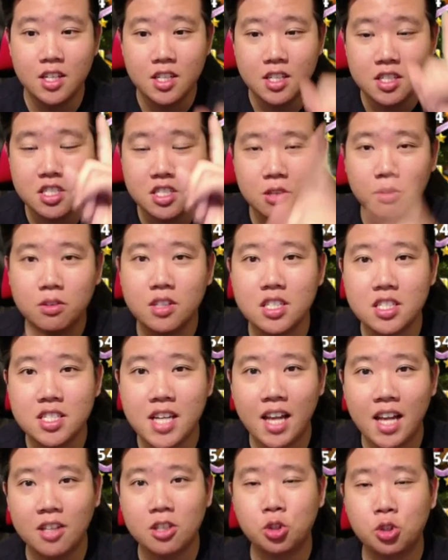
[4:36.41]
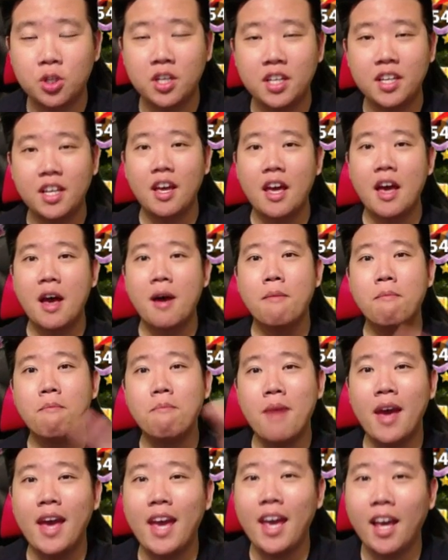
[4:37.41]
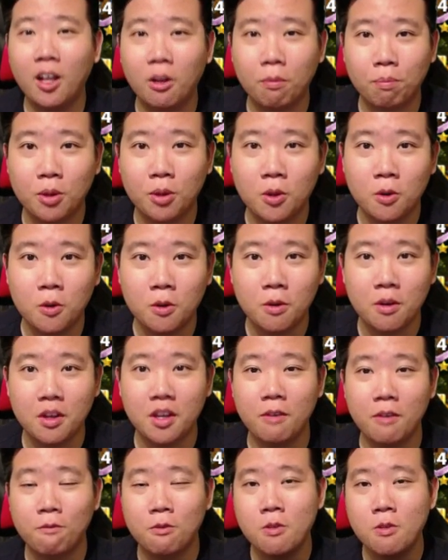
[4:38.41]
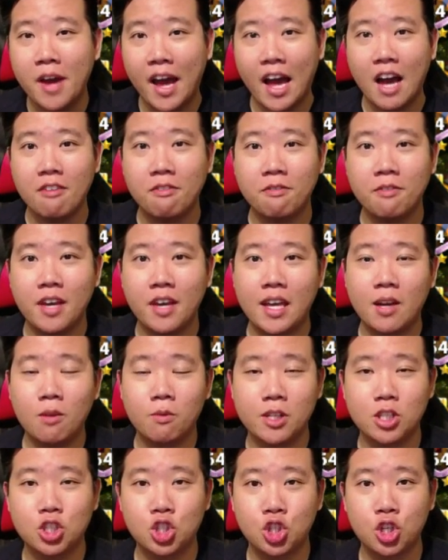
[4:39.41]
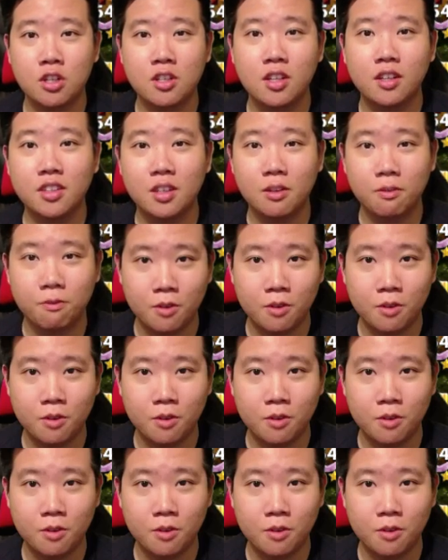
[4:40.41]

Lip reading: So this talent tree may help you if you have a Richard I.